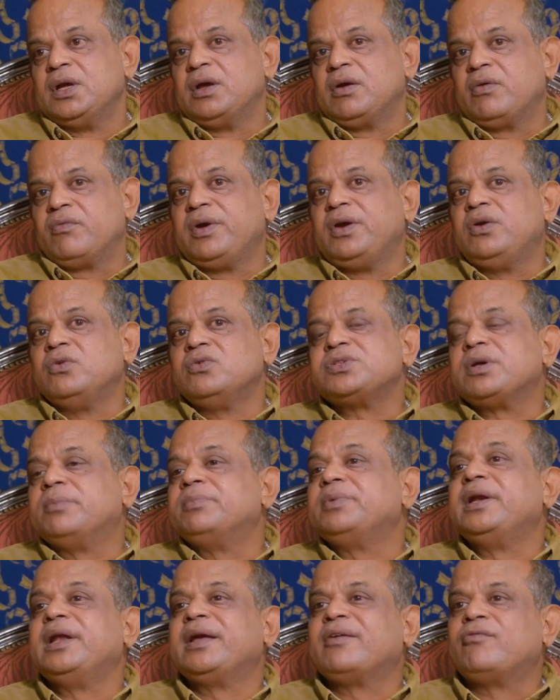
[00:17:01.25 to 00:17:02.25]
We do
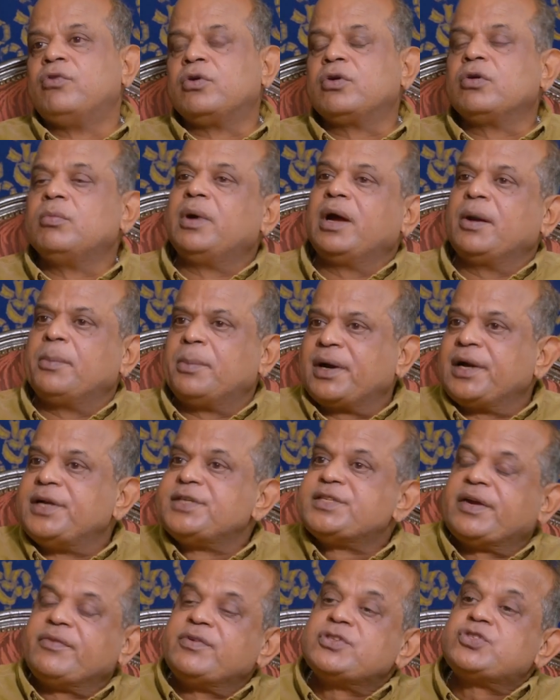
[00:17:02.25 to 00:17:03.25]
something like
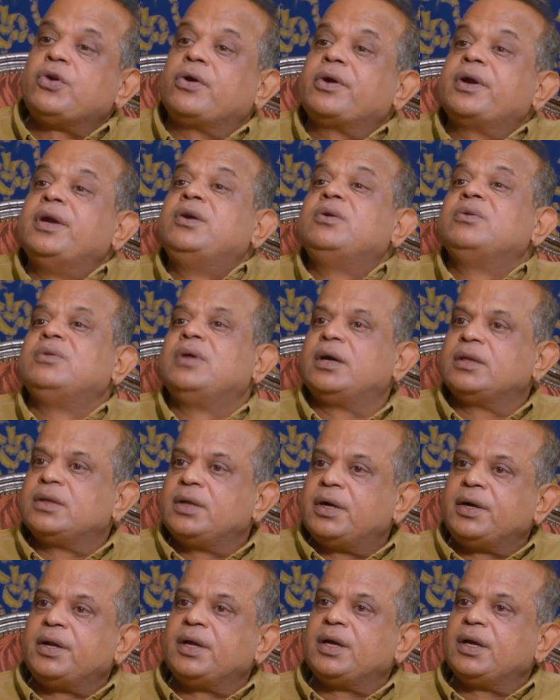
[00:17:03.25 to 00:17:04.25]
photobiomodulation. I was talking to the
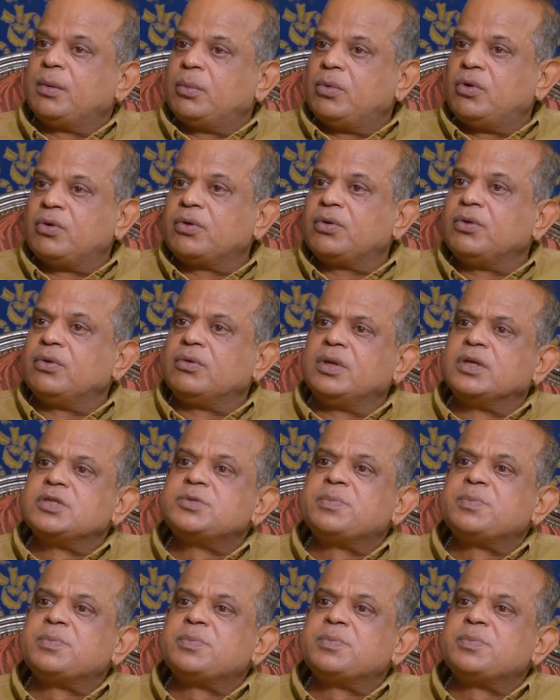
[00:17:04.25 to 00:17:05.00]
other day about you, this